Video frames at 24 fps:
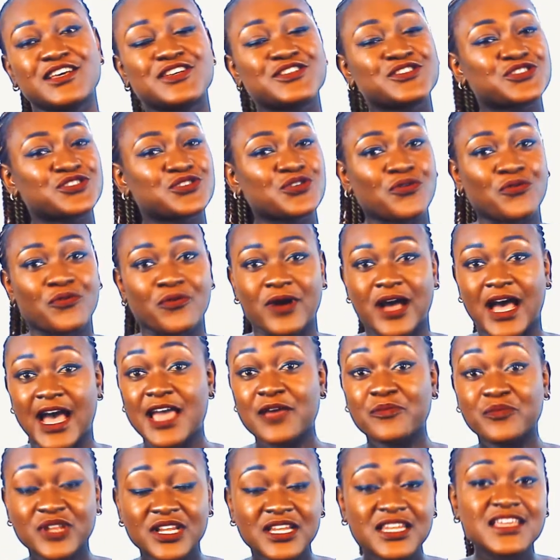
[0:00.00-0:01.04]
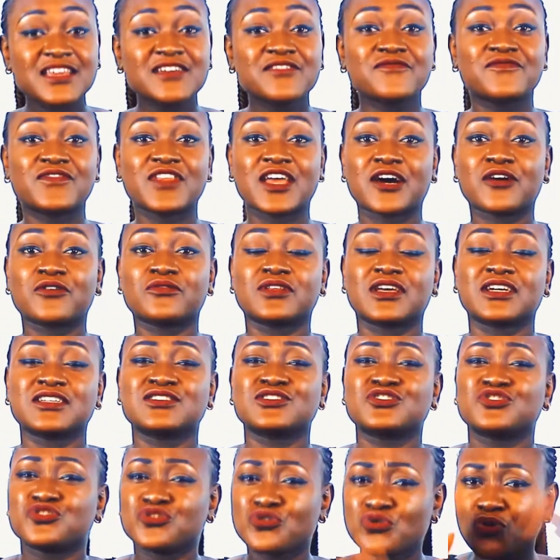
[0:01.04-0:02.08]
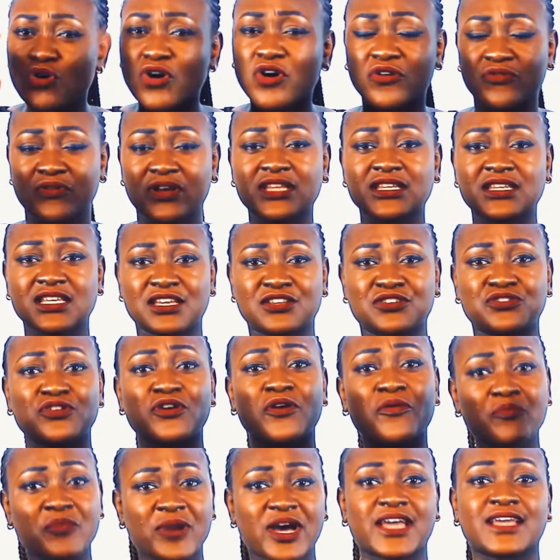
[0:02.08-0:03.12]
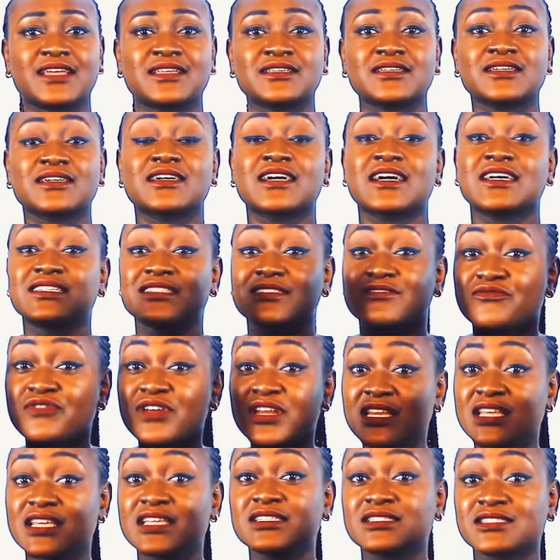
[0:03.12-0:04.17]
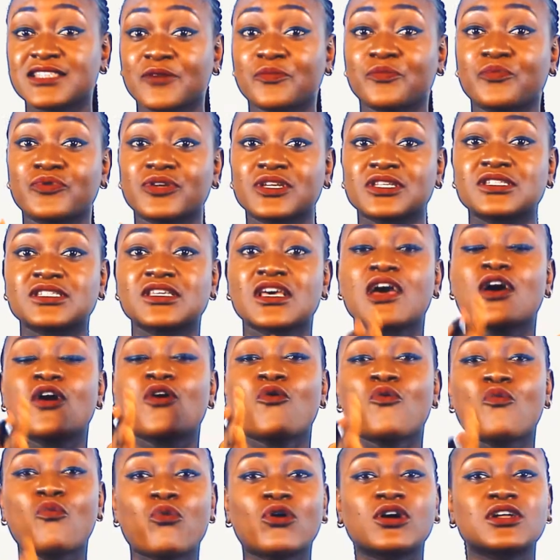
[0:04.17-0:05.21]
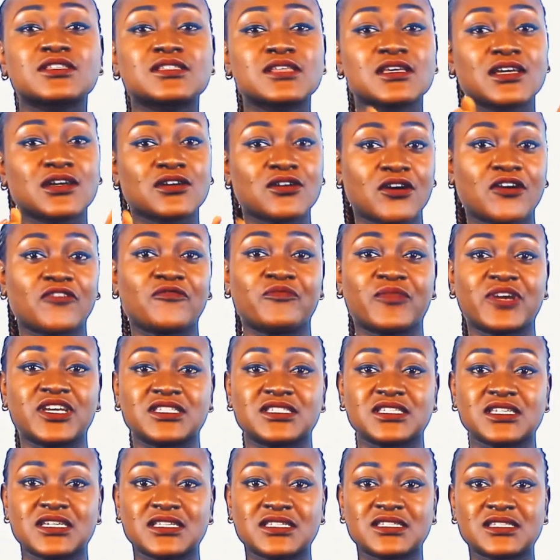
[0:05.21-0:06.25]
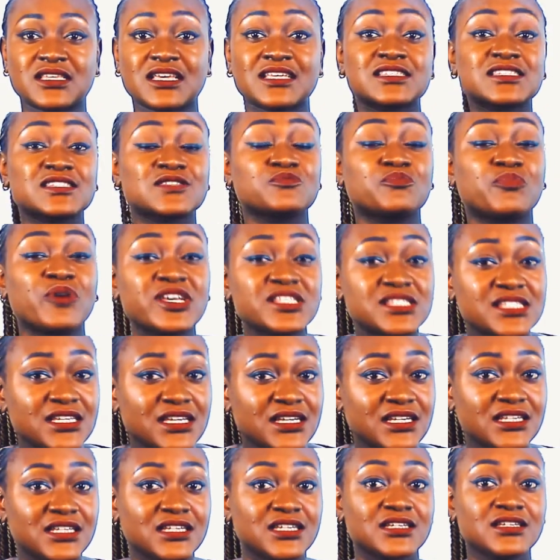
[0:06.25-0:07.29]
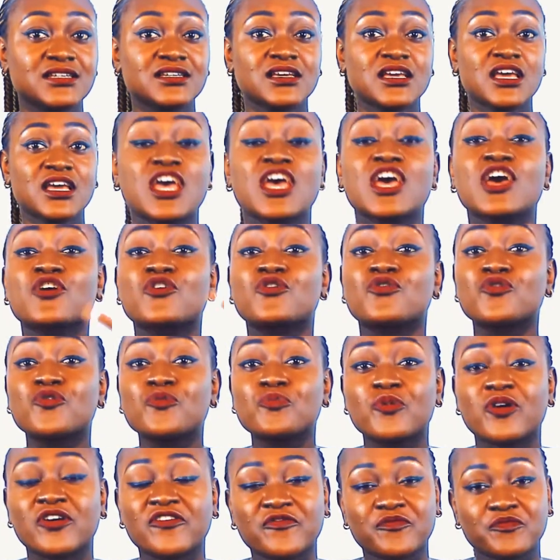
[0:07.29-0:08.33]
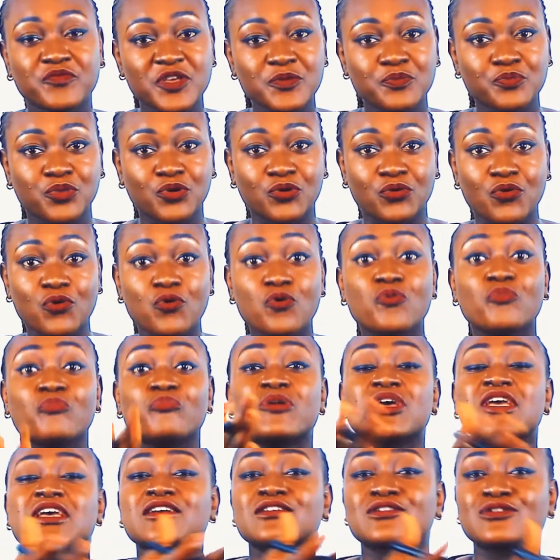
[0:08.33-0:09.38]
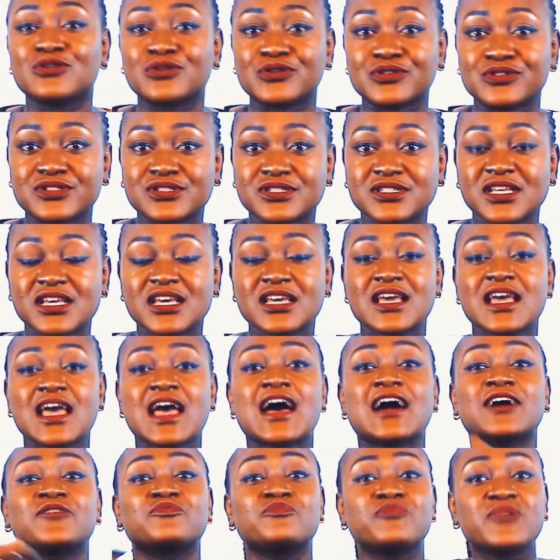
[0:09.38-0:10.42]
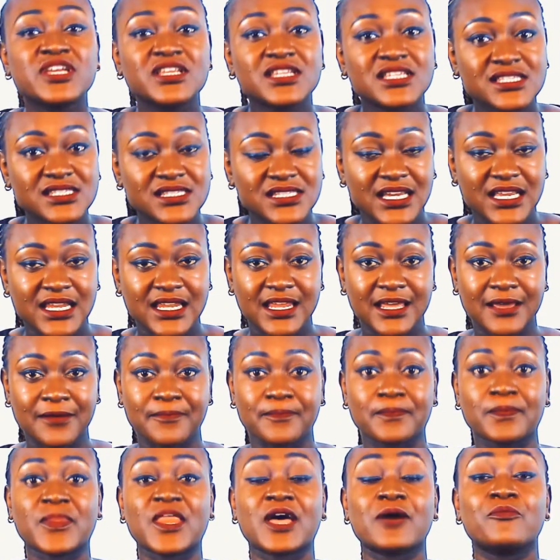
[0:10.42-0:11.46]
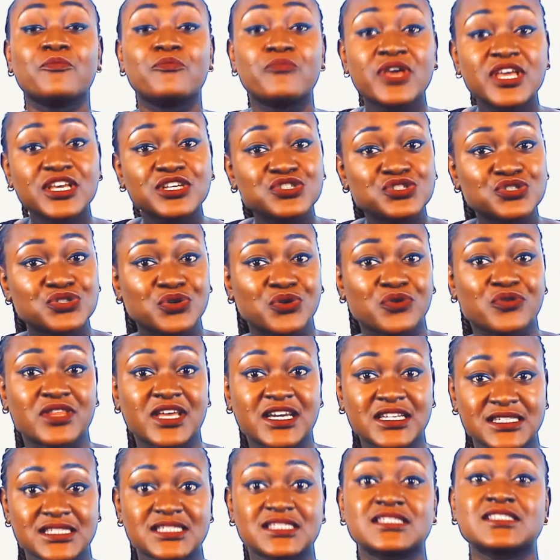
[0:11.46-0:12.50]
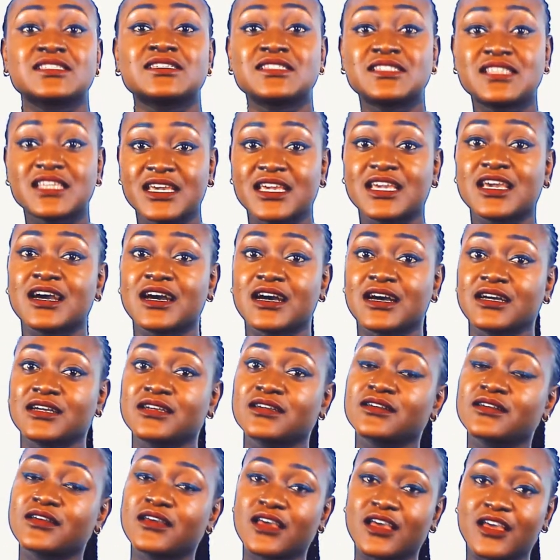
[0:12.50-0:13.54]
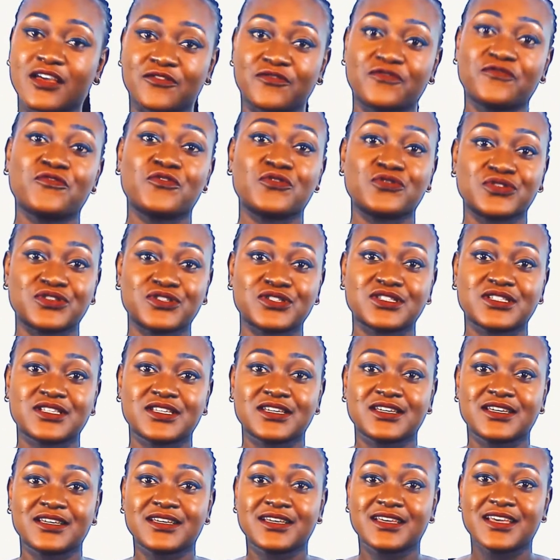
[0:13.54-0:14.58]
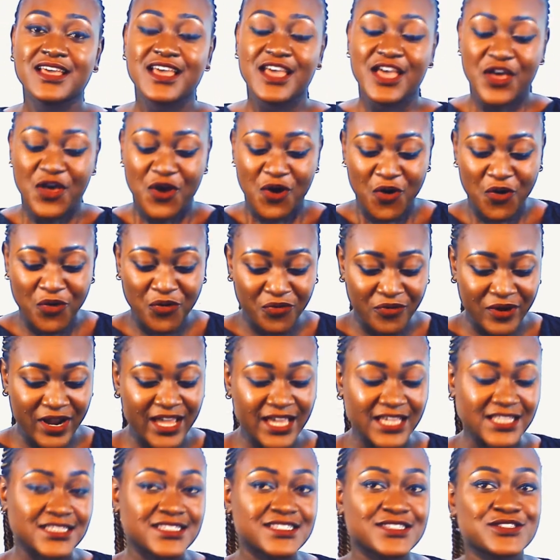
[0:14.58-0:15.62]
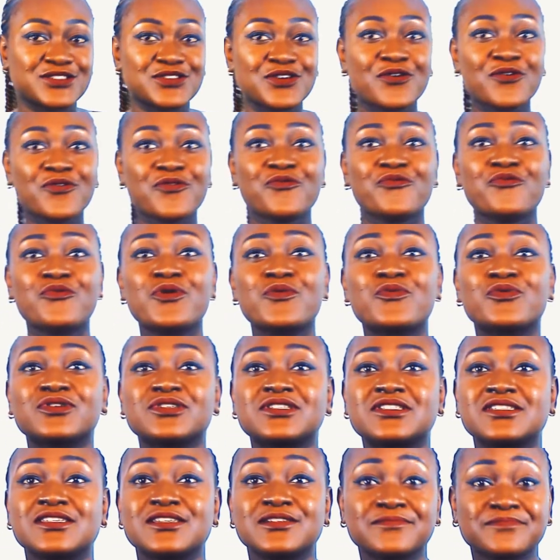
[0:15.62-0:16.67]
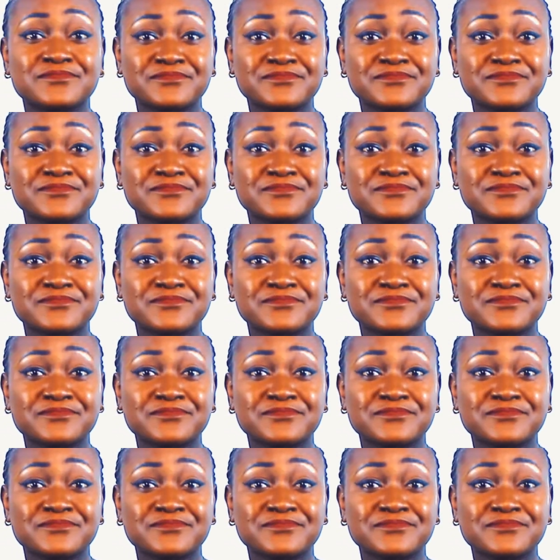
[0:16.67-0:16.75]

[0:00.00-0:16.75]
So I believe now that you already in your mind can really interpret what government is. It's basically a group of people who make laws, administer them, and make sure that they are enforced. Alright, so we would